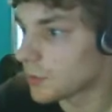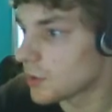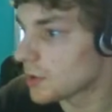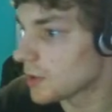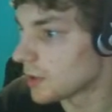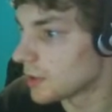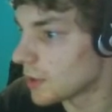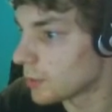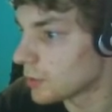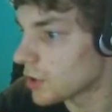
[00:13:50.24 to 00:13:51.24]
just going to
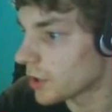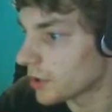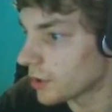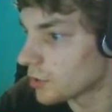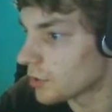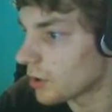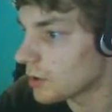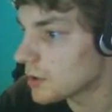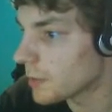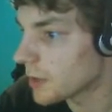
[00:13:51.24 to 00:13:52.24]
double check the
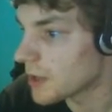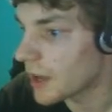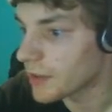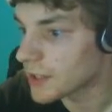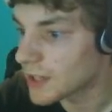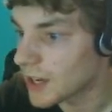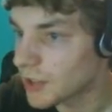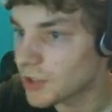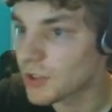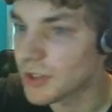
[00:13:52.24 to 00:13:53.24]
controls because I haven't
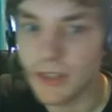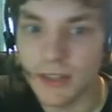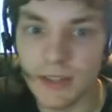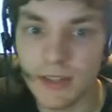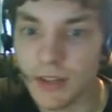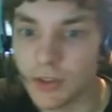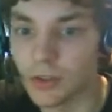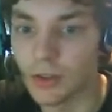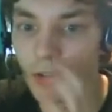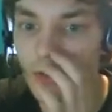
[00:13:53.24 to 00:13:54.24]
touched this in such a
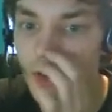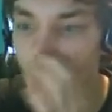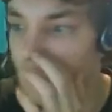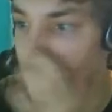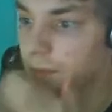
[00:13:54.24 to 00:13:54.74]
long time.